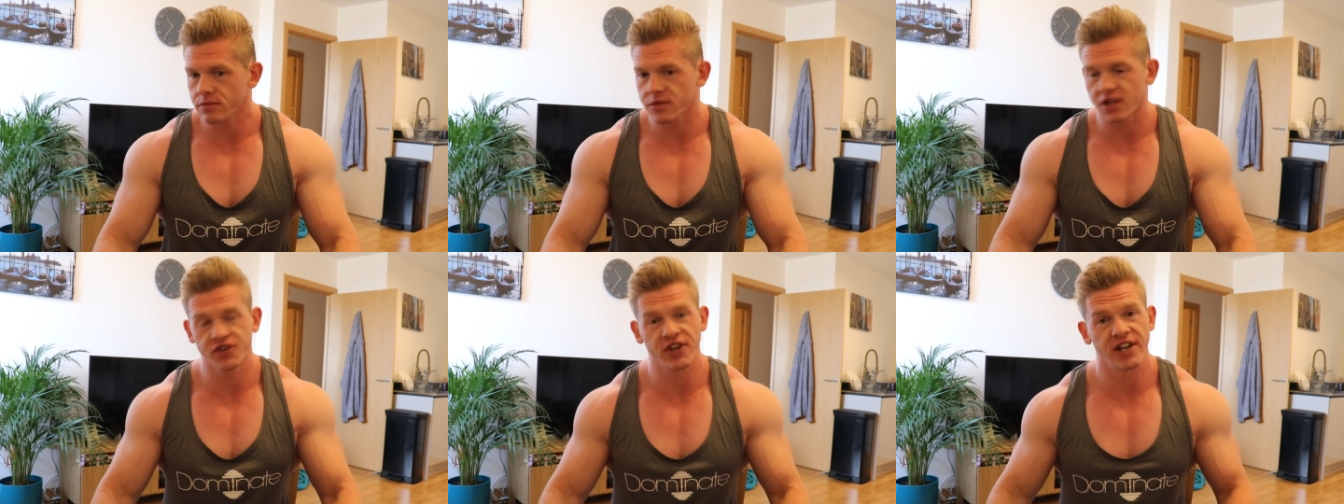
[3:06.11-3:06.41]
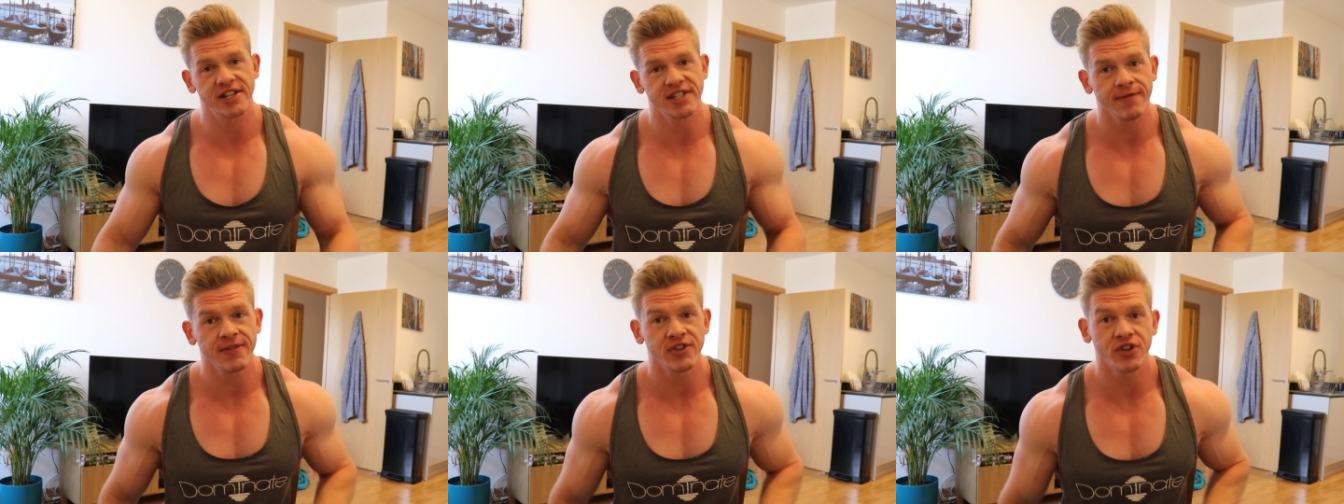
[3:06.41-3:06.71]
So
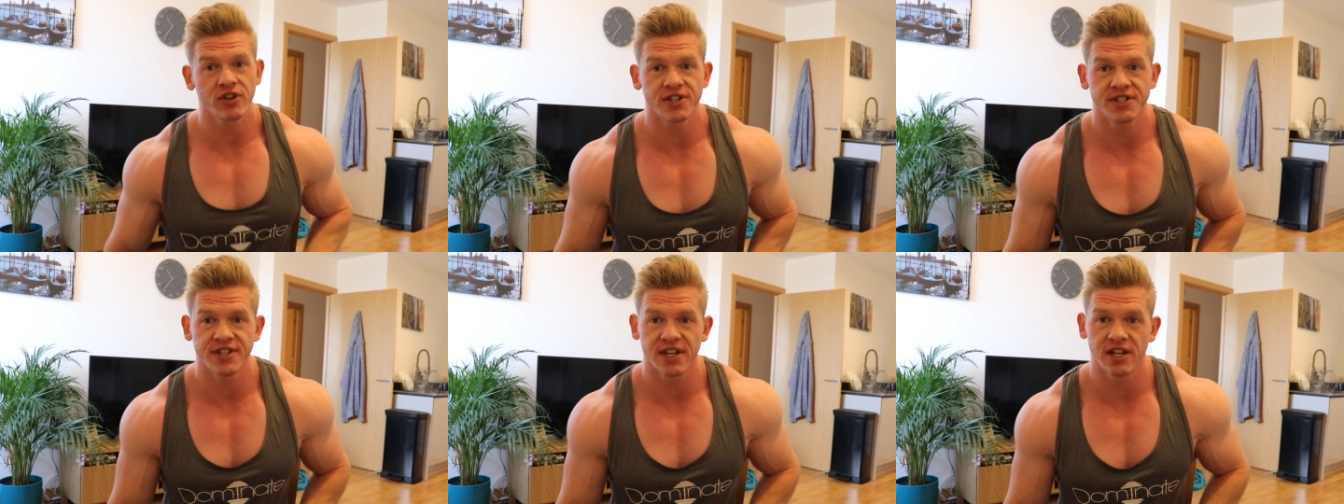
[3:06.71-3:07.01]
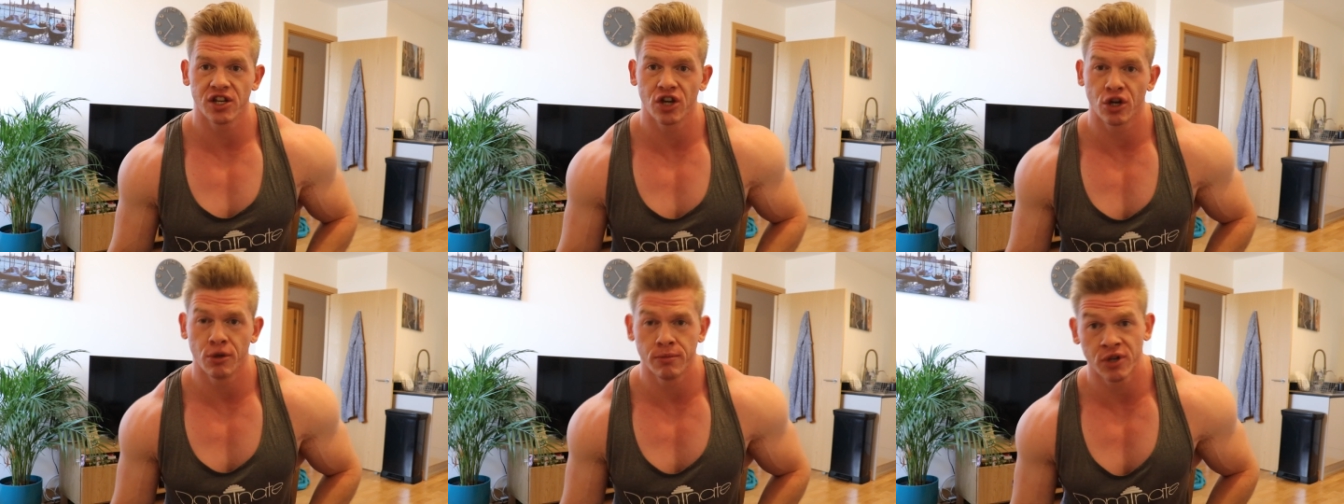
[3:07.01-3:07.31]
it's something to
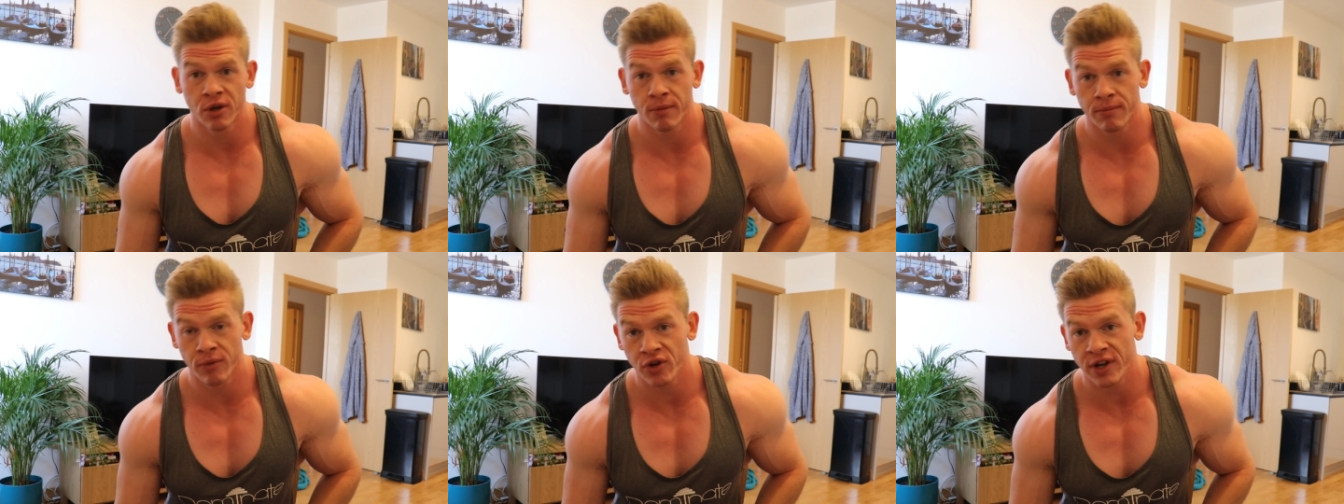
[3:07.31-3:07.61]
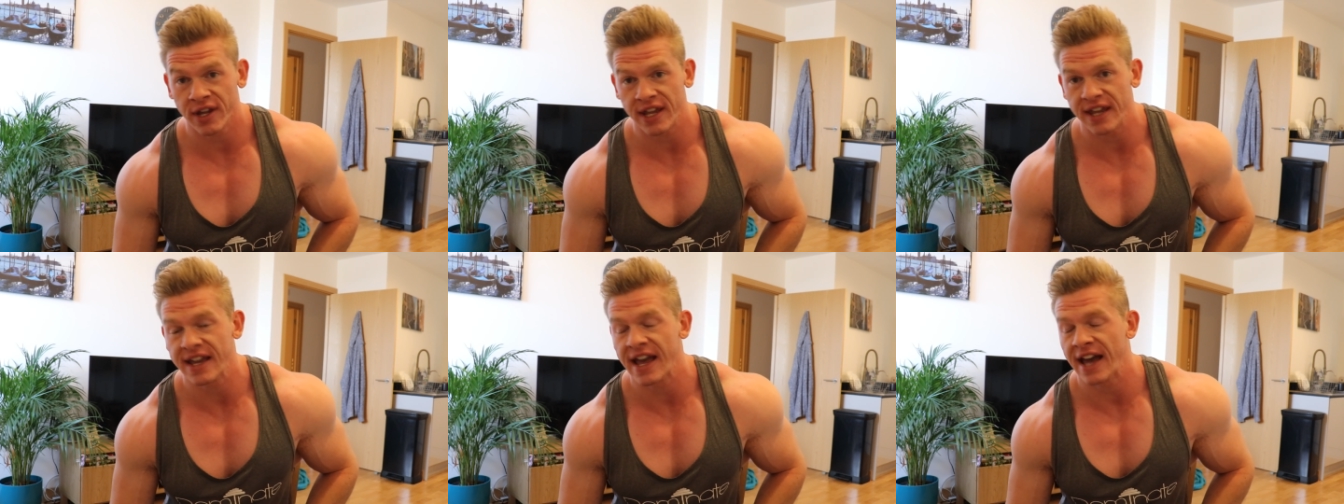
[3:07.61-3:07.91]
consider. Your
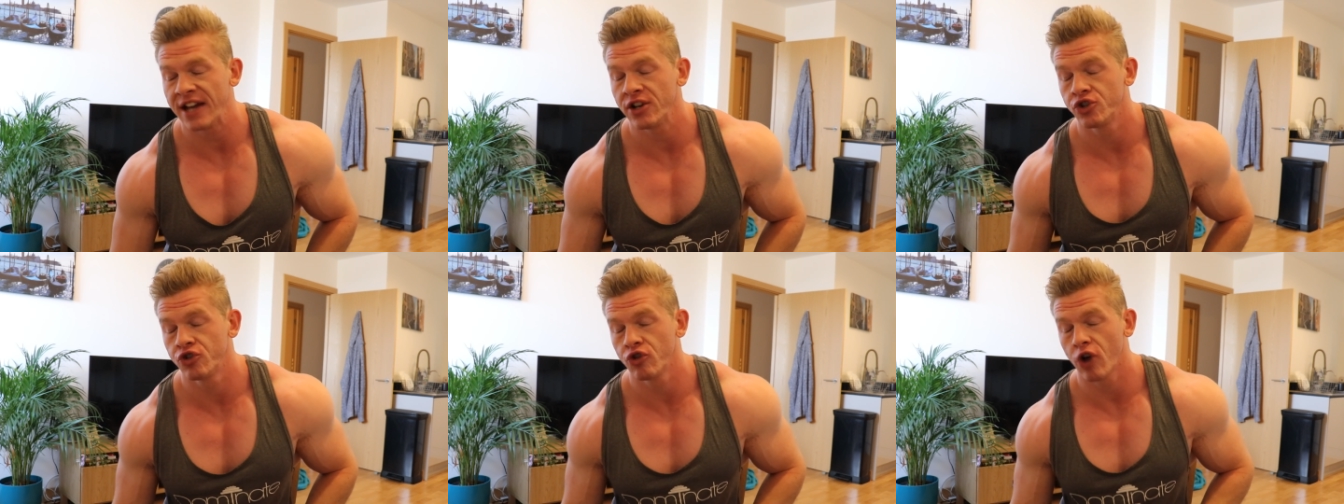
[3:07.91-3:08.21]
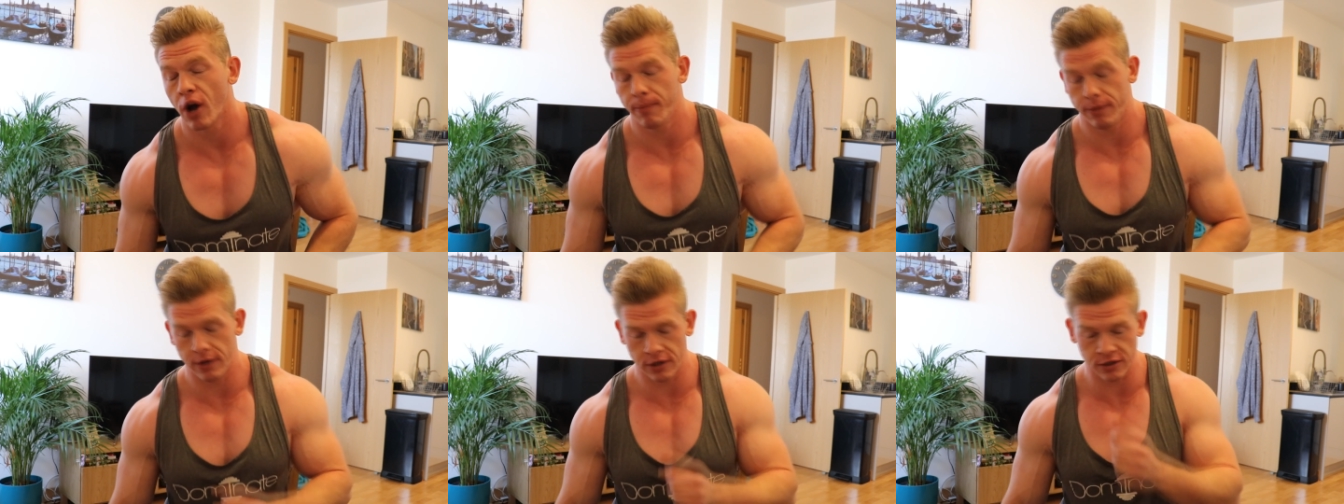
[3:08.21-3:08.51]
immunity can
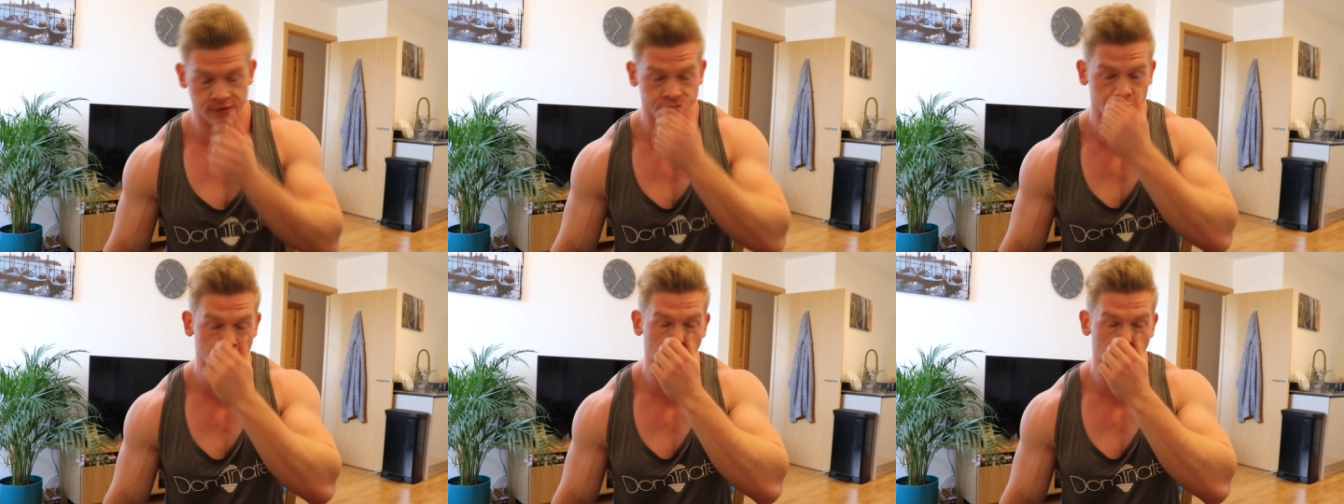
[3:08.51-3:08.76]
drop